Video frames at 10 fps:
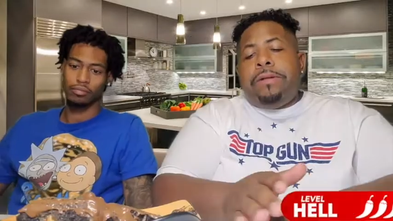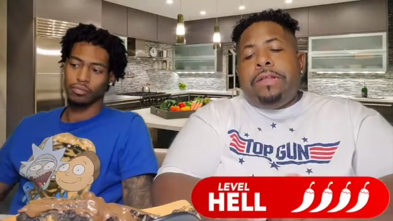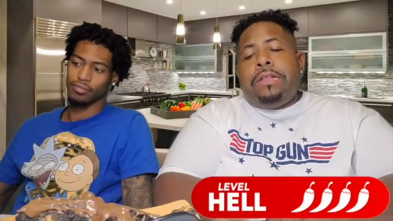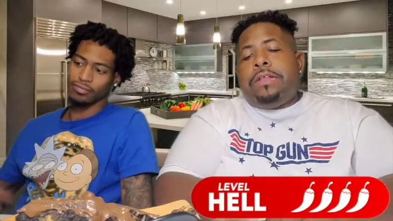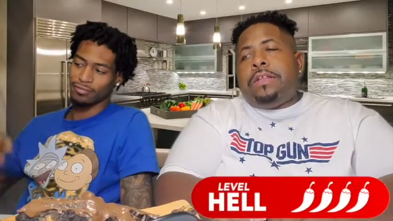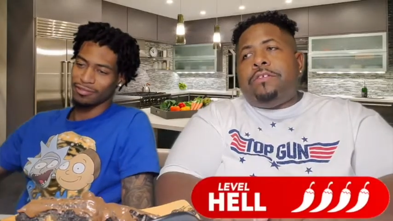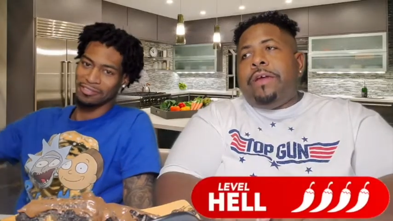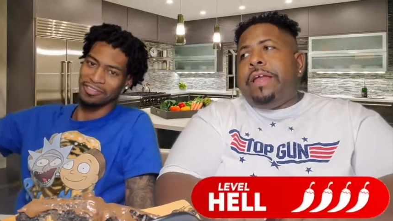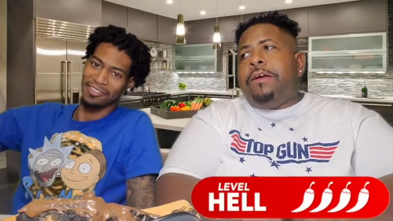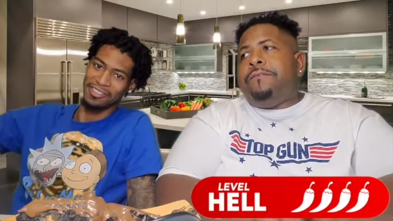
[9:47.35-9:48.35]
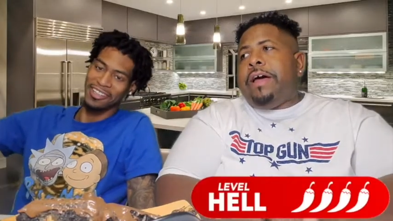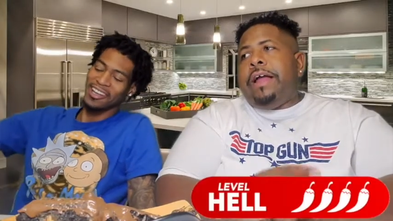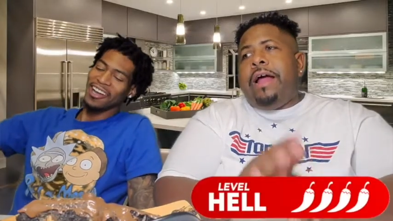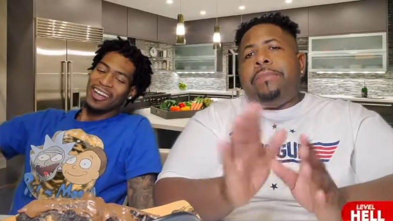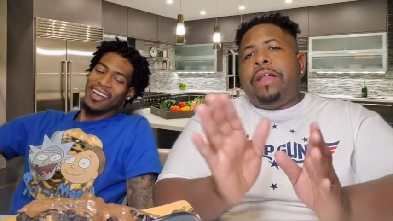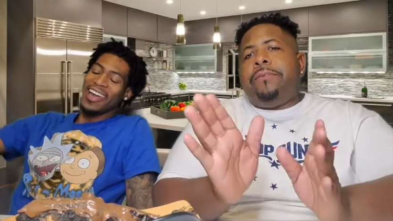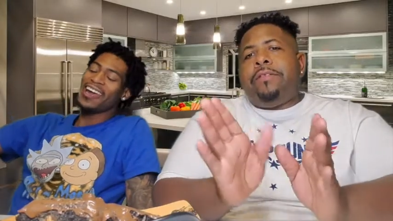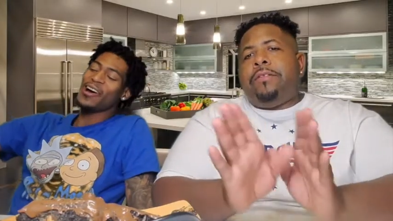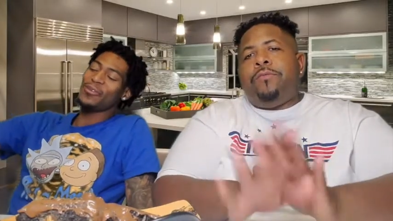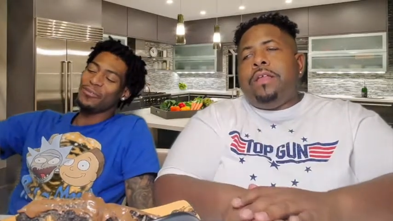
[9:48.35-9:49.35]
Speaker 1: but this is a straight hellfire. I'm not even
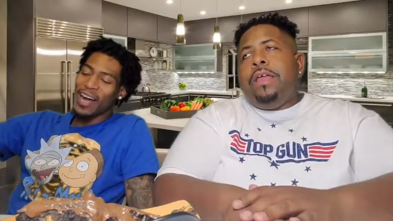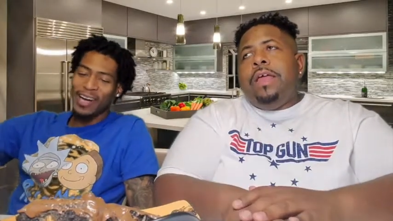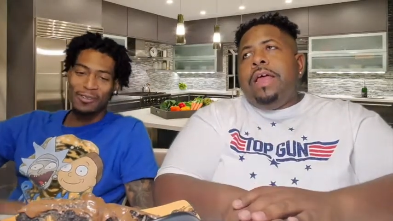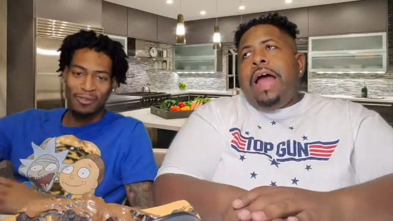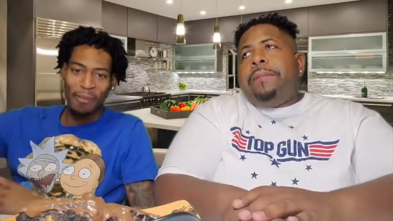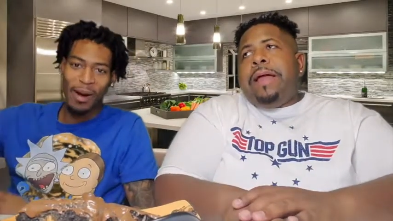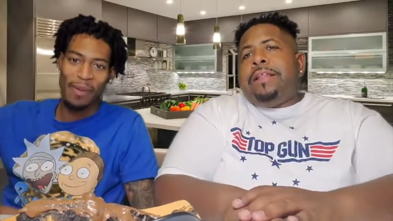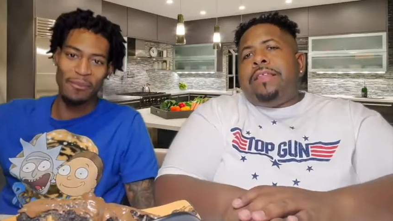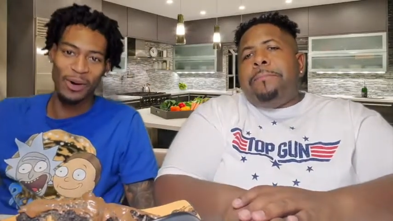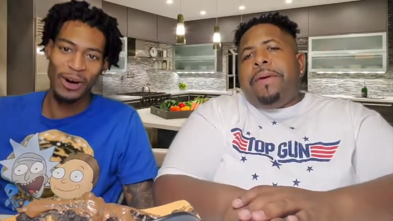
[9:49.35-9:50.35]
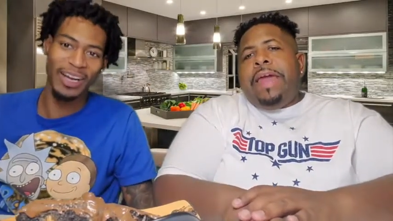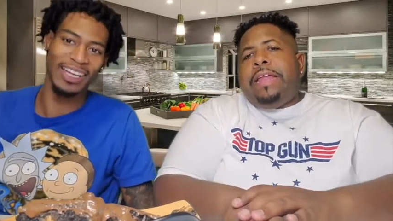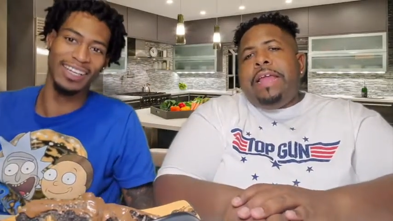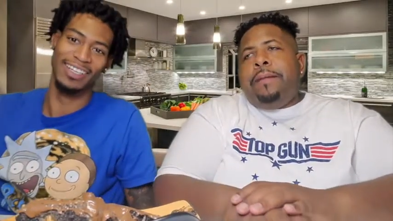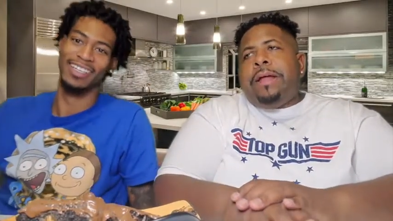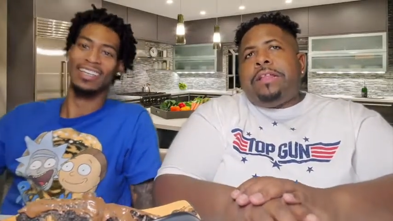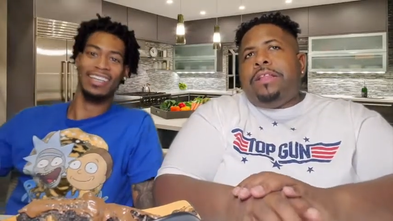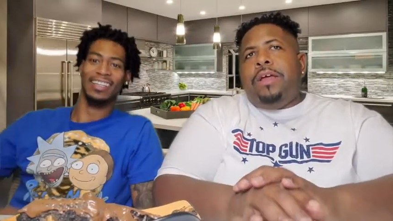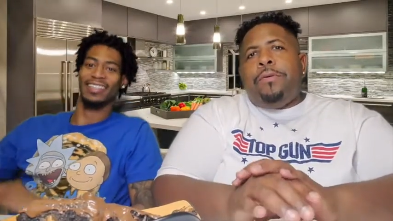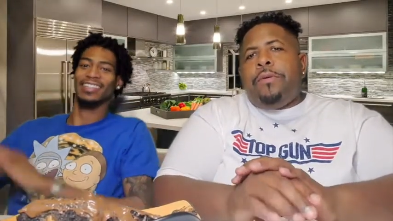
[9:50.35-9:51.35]
hellfire from I'm not debating. Boy. I'm not
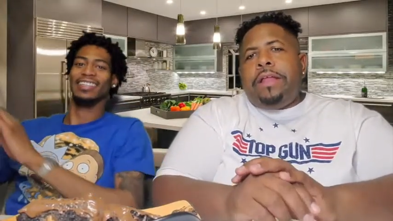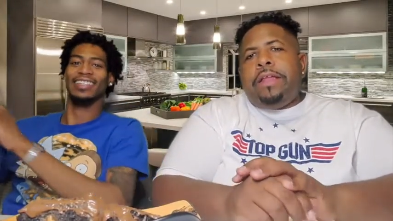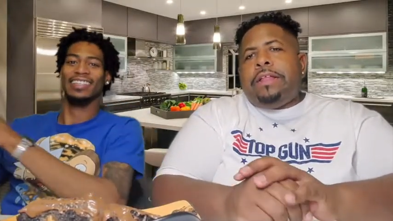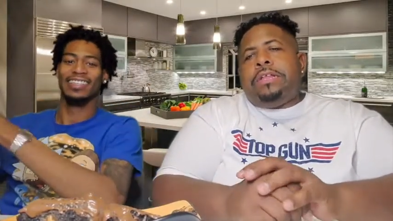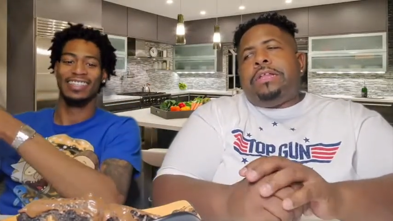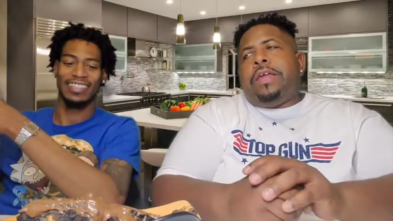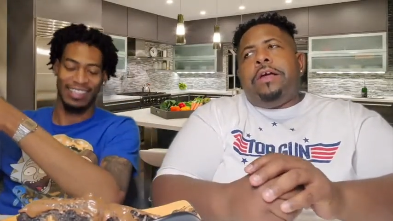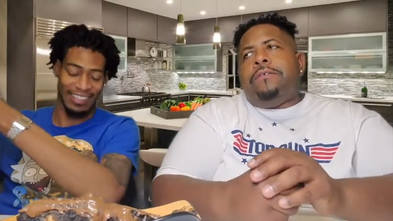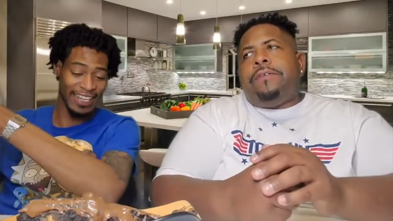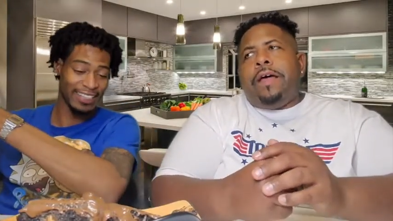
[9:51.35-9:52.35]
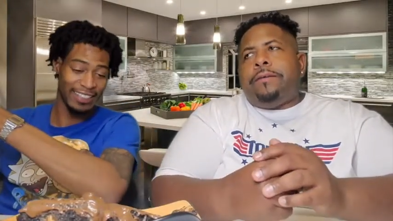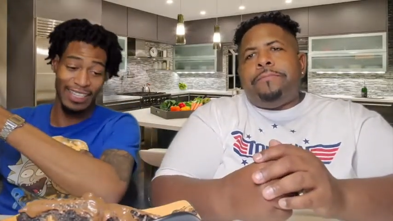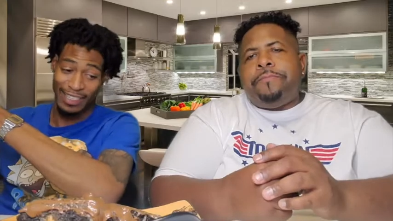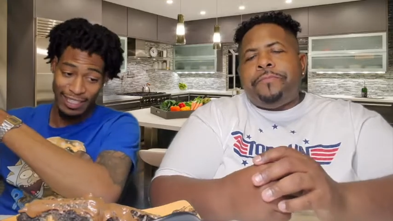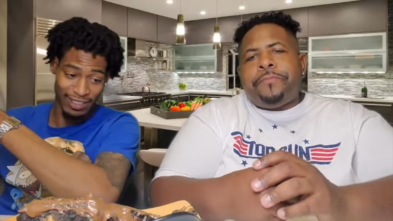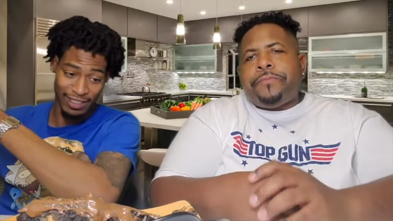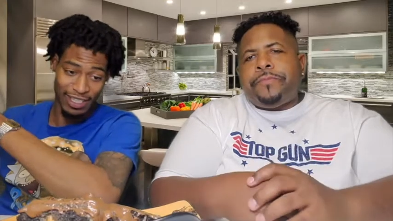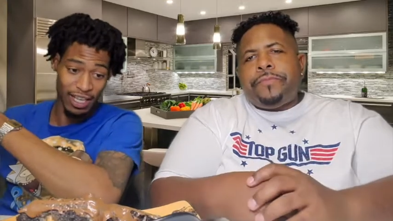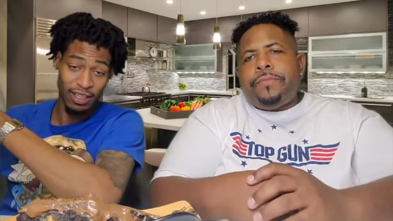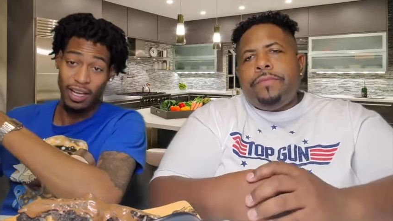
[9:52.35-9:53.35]
deliberating.
Speaker 2: This is a hellfire. That, that's
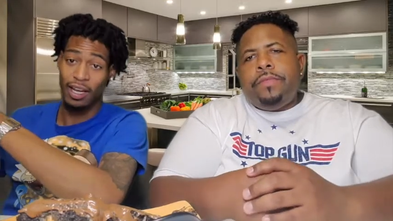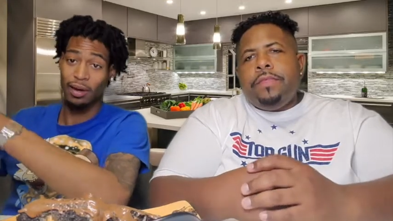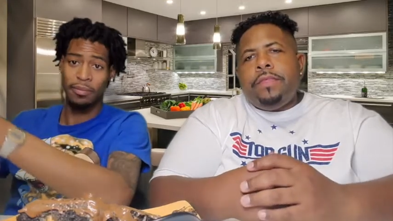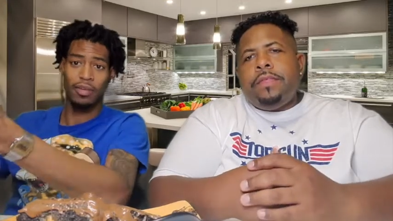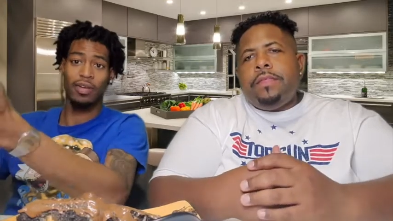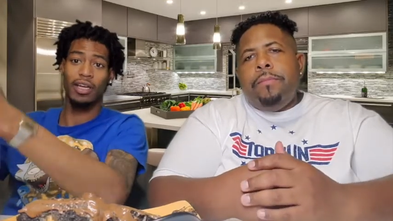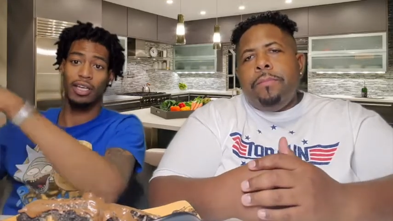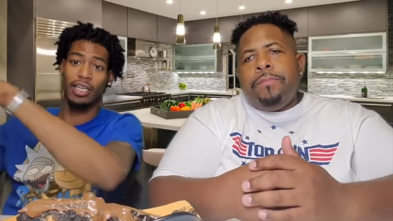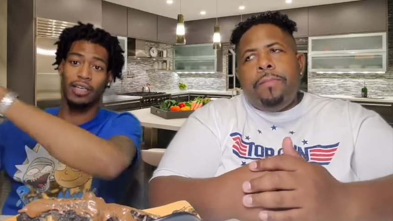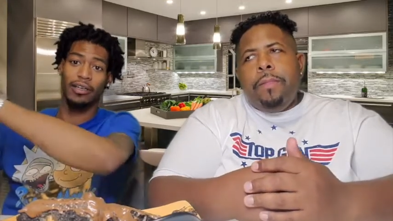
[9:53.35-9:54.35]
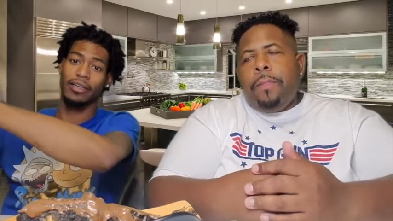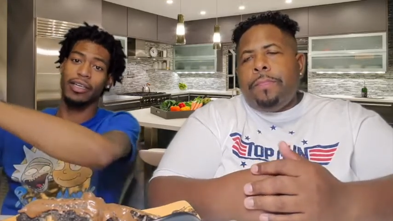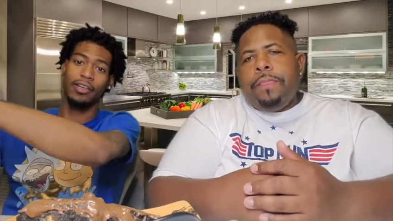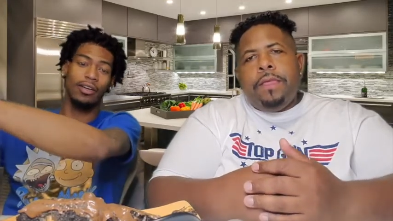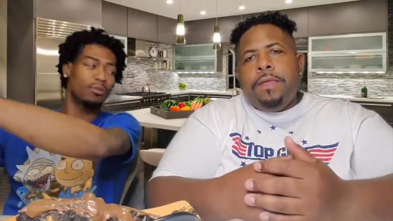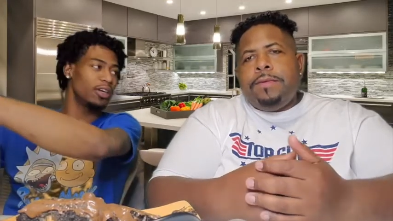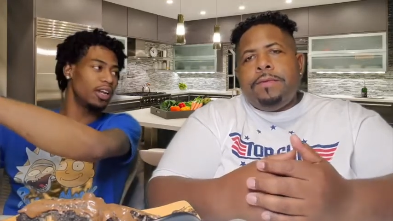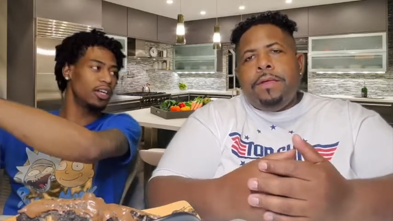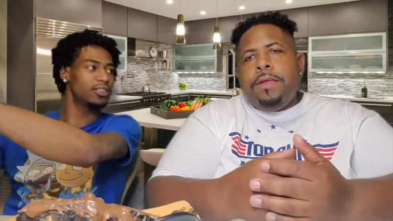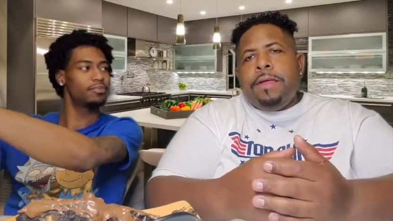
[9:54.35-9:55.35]
exactly that. I'm gonna go ahead and kick kick it up one
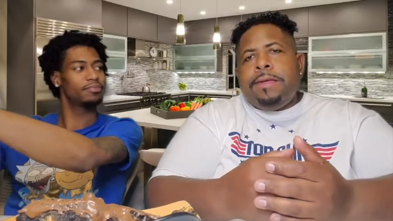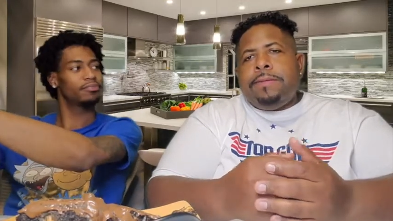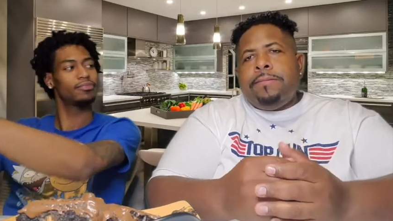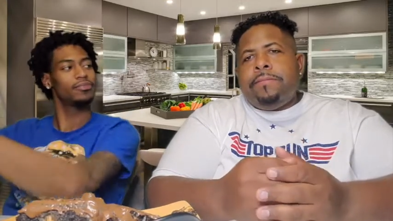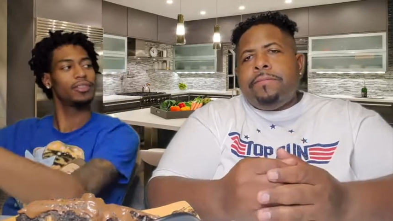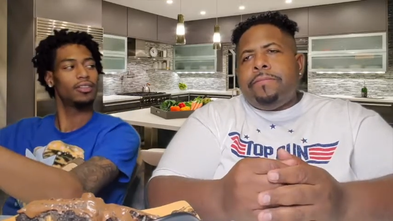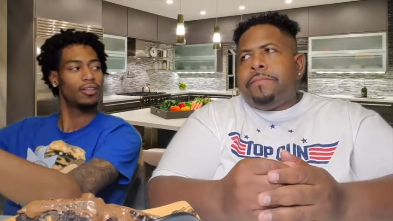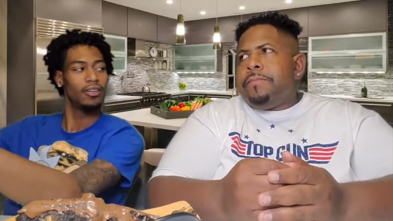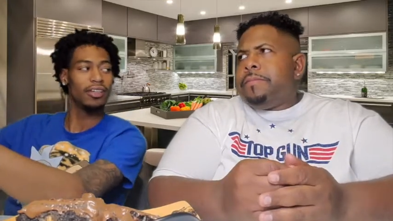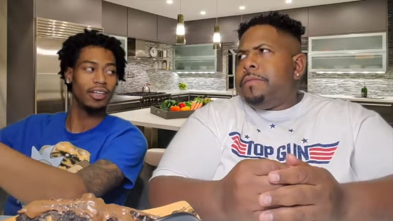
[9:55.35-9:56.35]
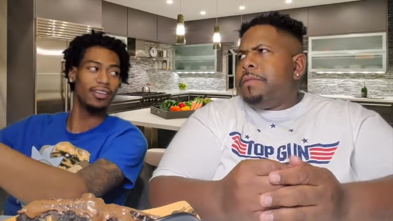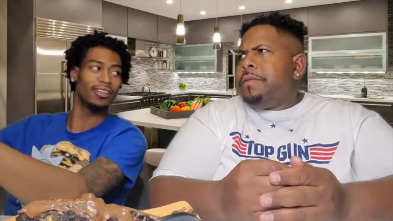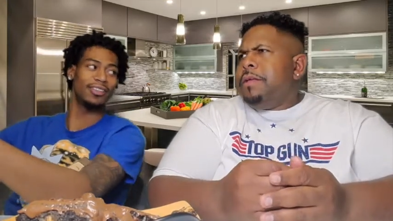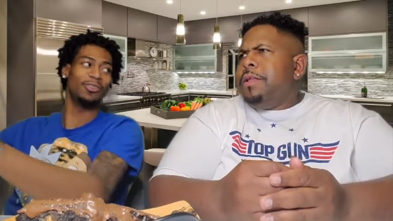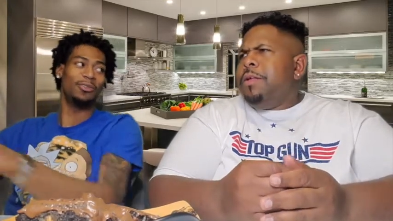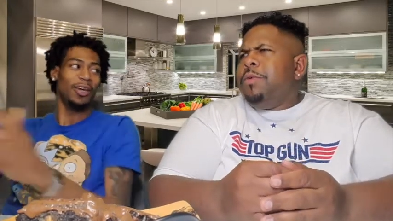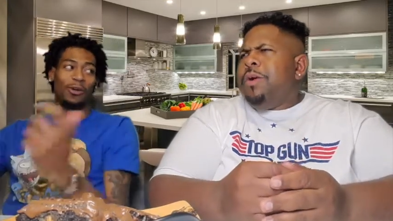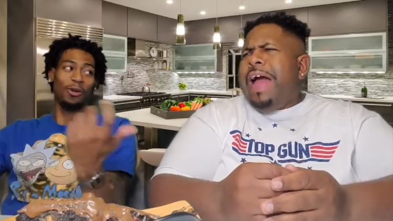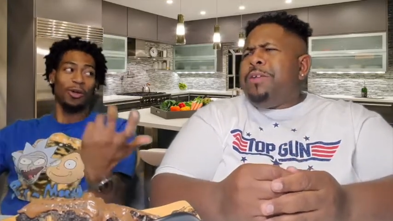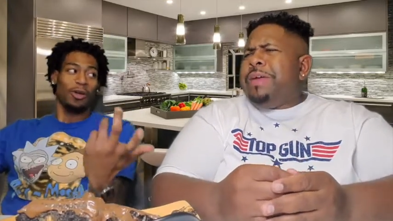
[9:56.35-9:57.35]
notch. Yeah. So you,
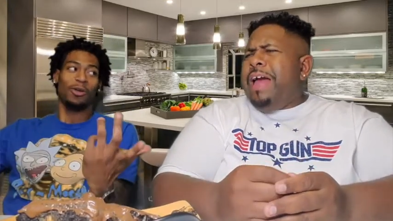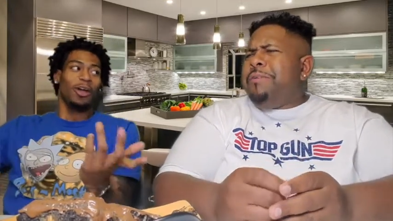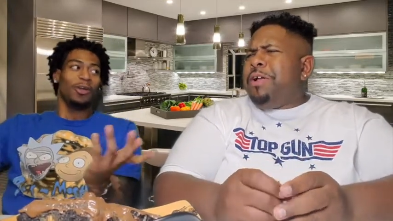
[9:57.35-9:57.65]
you how do we have